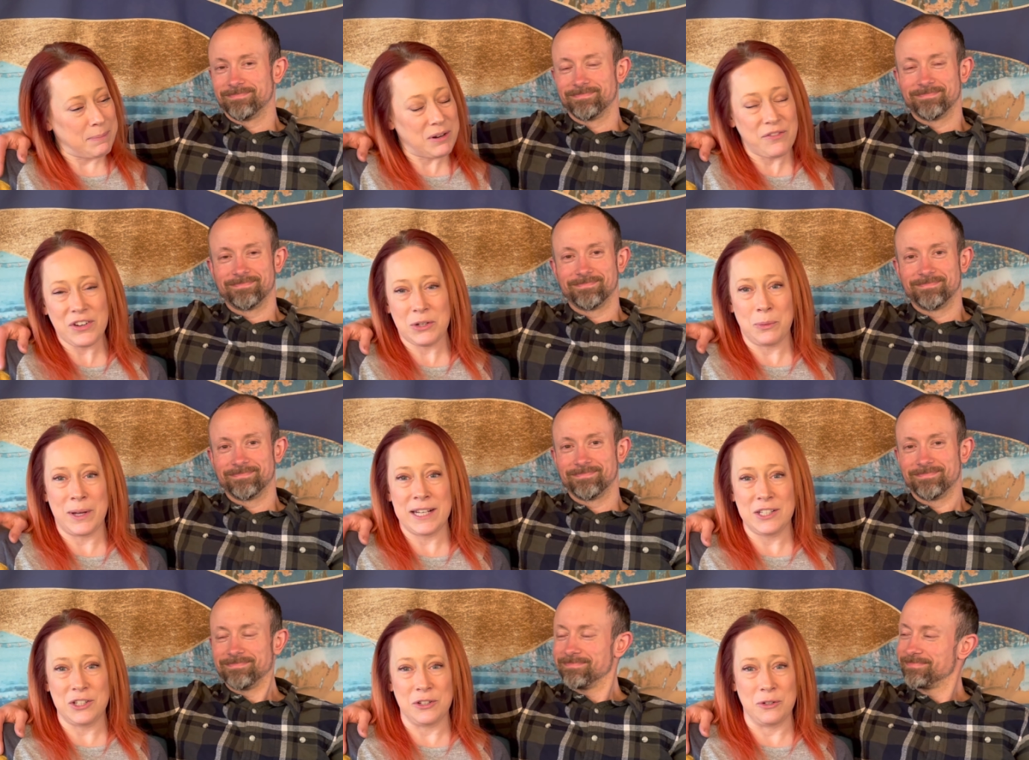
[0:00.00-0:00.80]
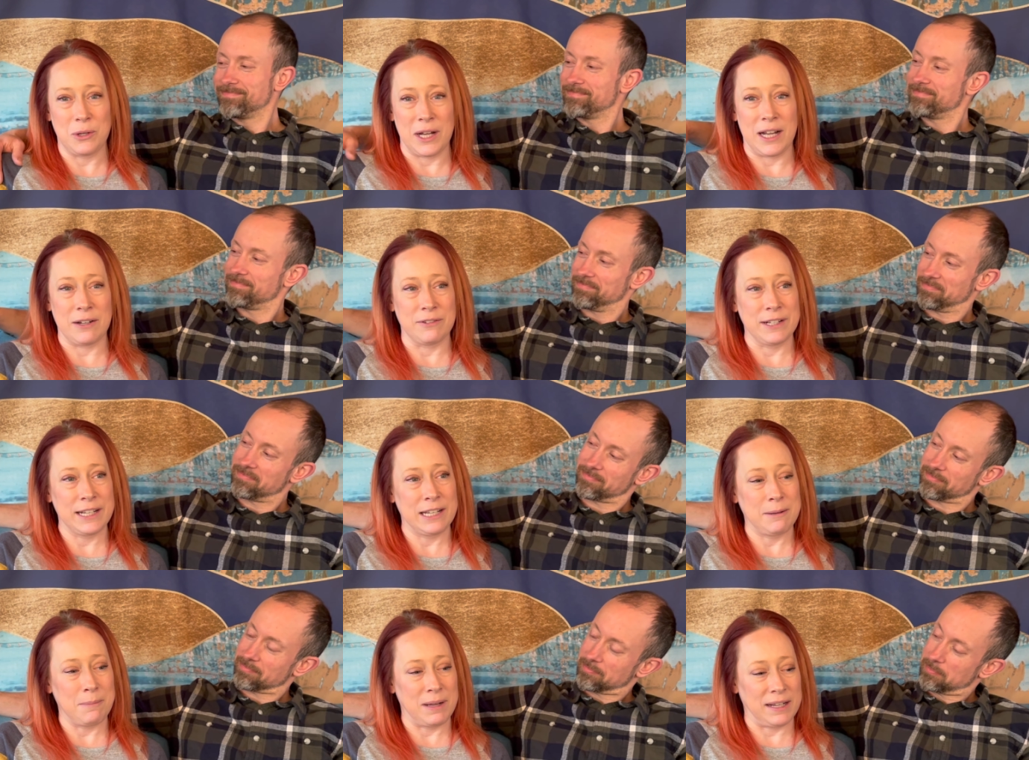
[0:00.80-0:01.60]
Speaker 1: perfect way to uh, ring
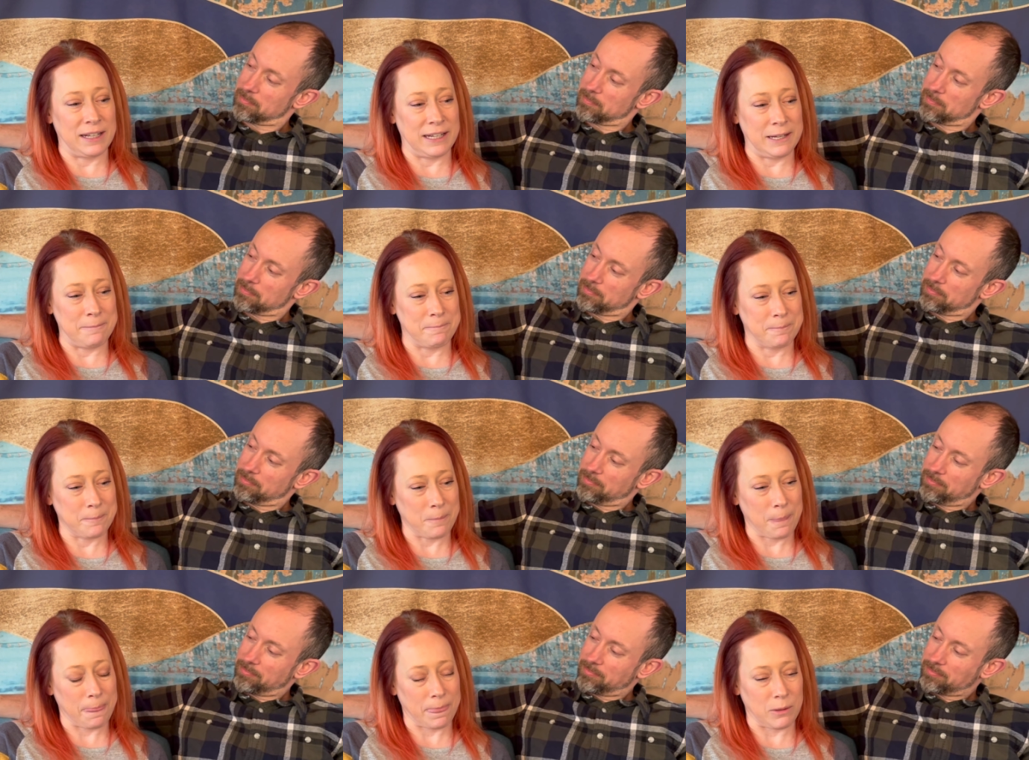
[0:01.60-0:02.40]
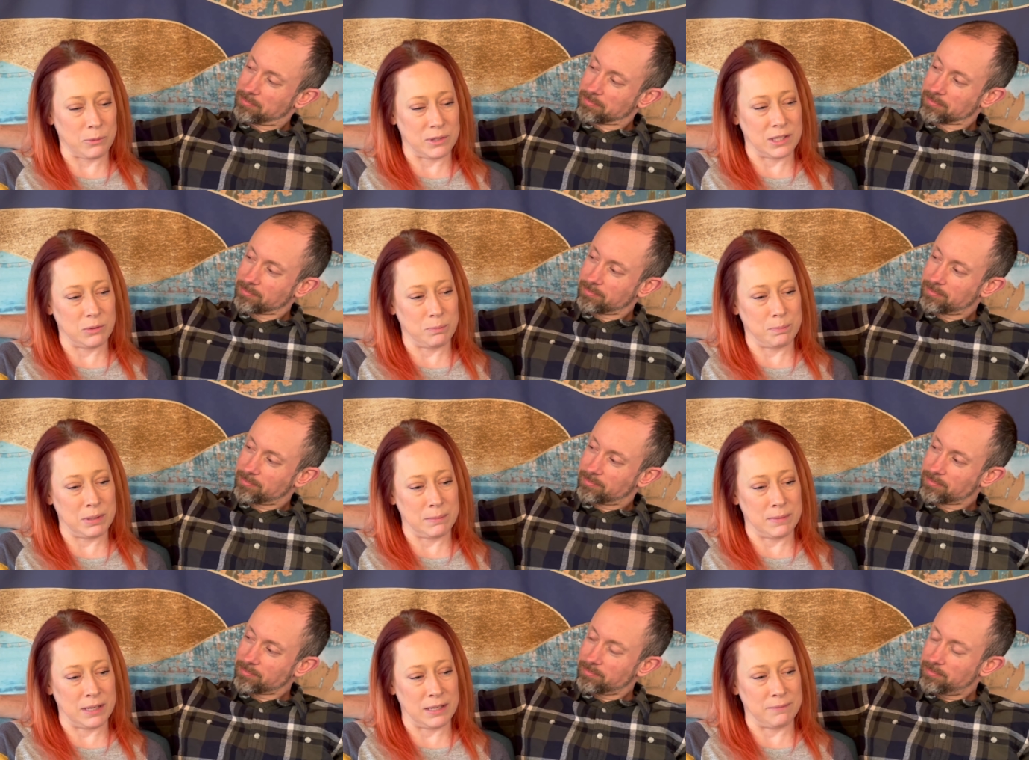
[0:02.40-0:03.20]
in my, would this
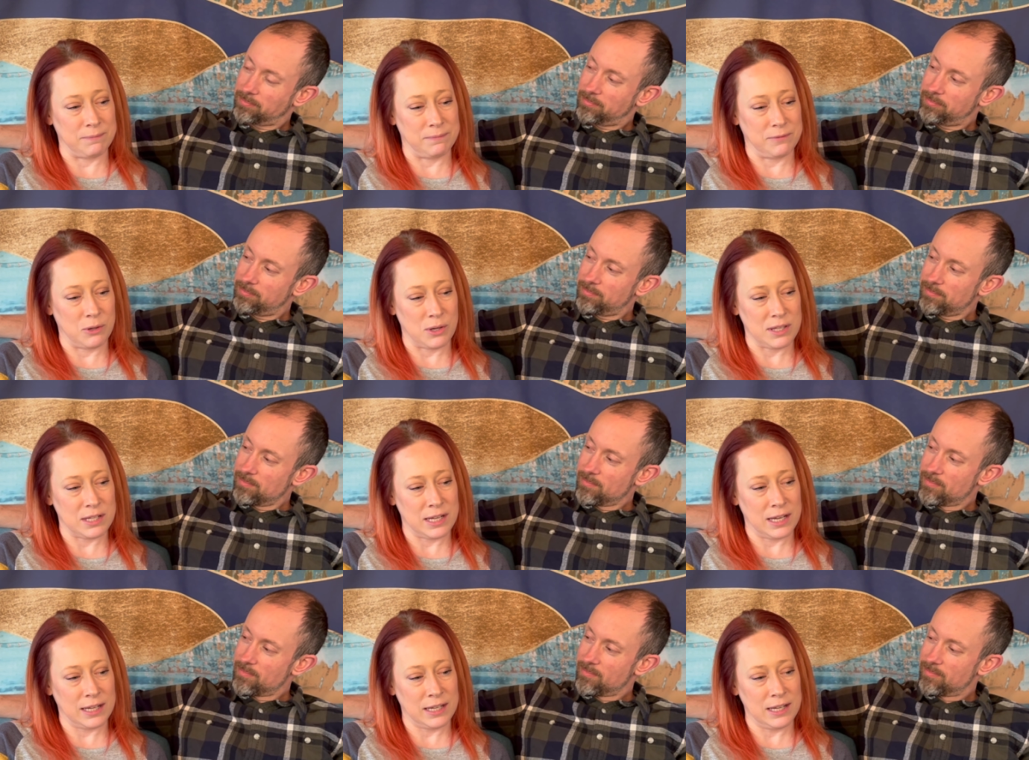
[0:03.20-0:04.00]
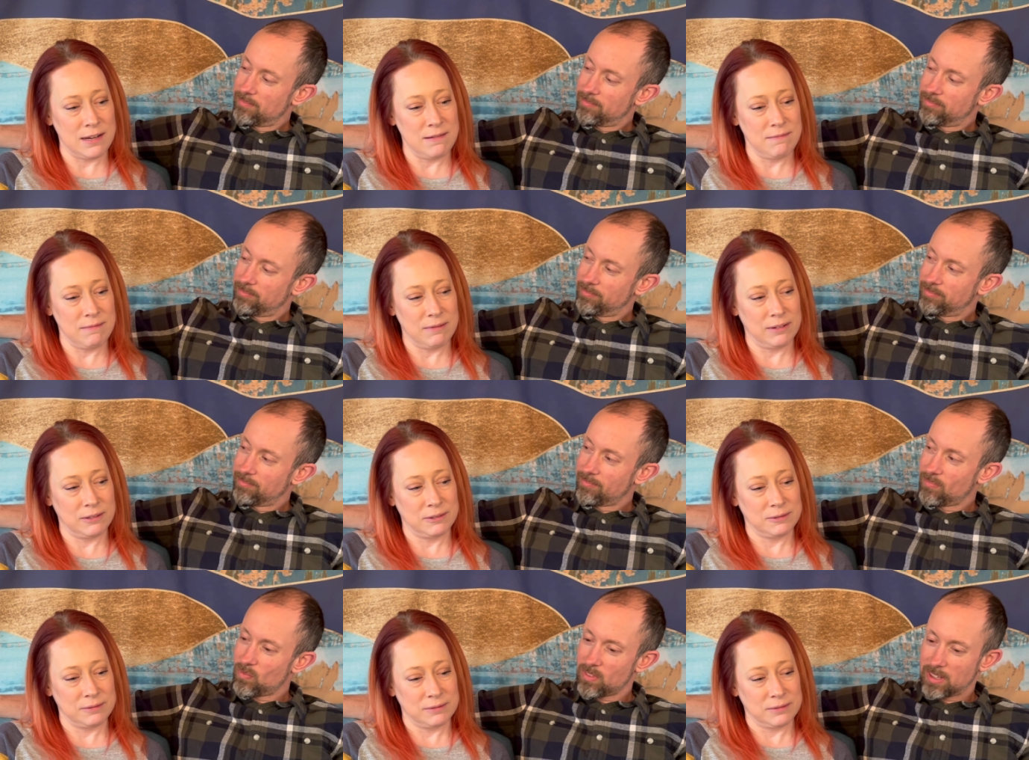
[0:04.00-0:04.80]
be my fourth decade?
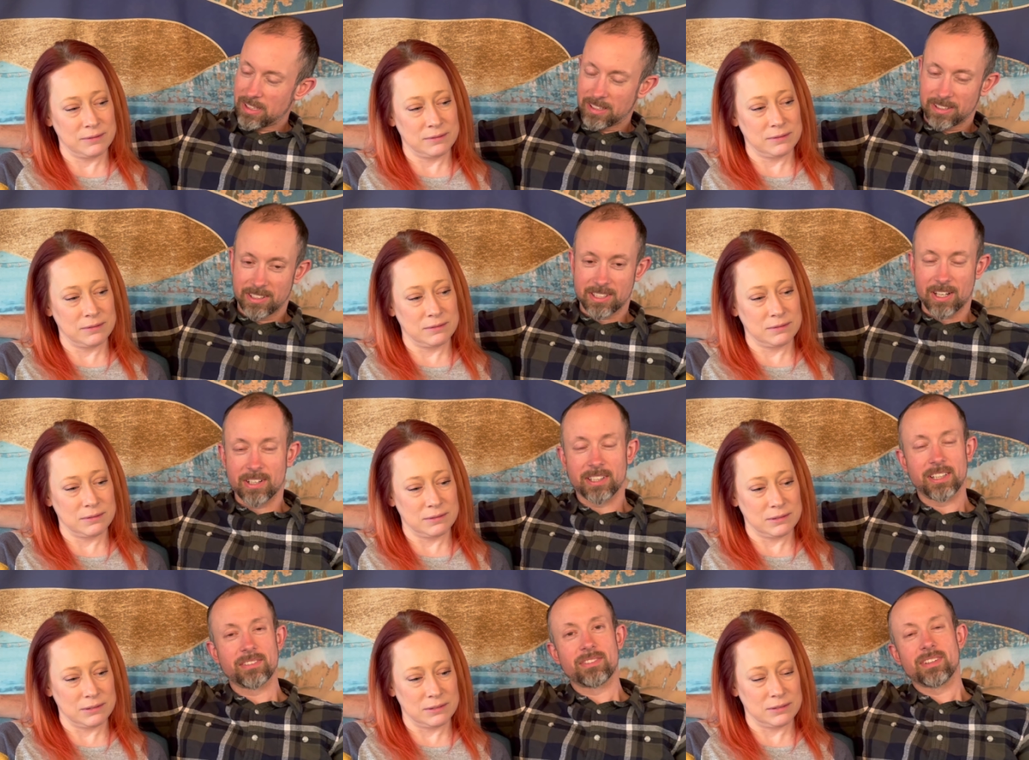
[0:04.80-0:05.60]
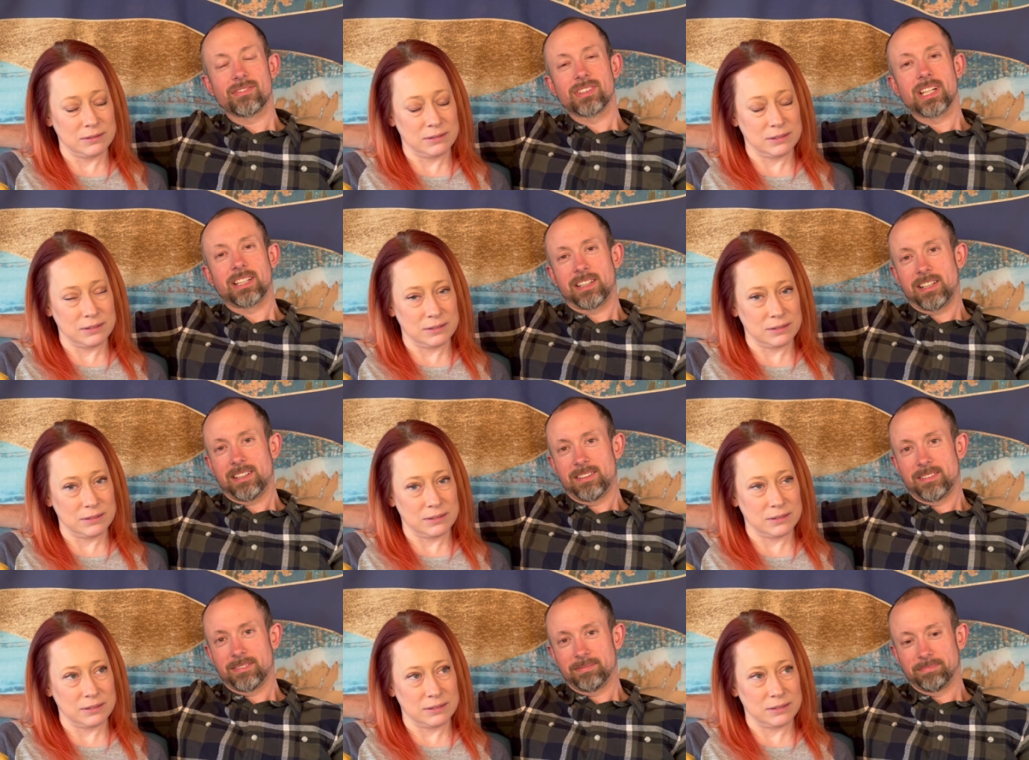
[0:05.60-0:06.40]
Speaker 2: Starting your fifth
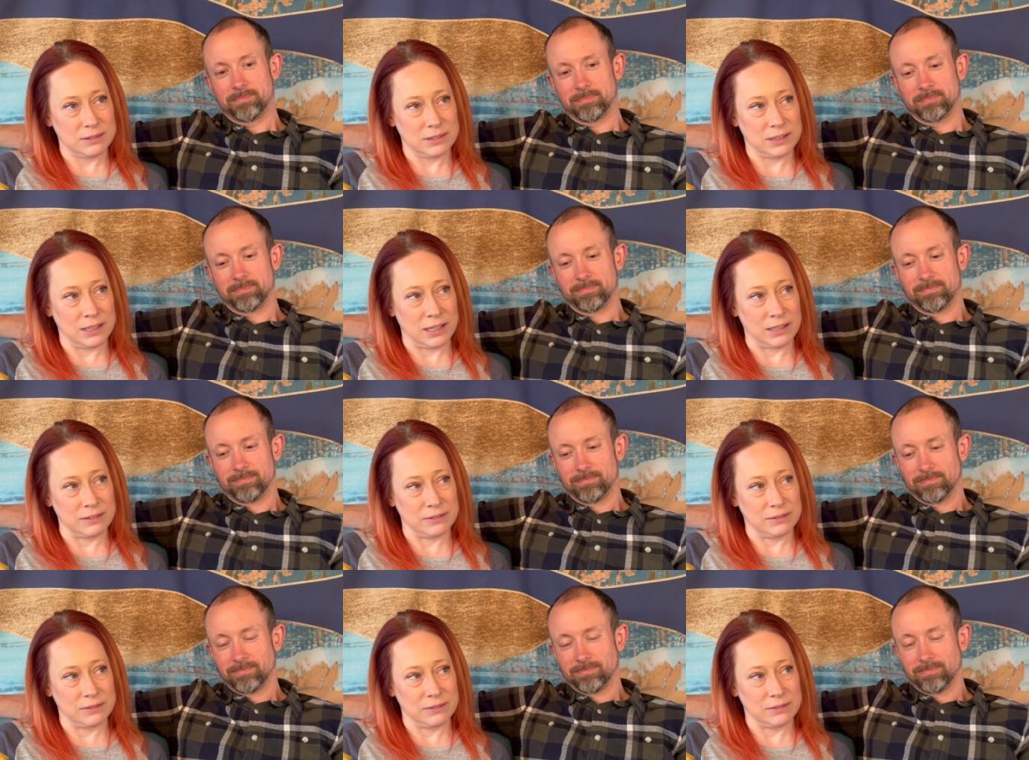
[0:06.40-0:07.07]
decade?
Speaker 1: Yeah.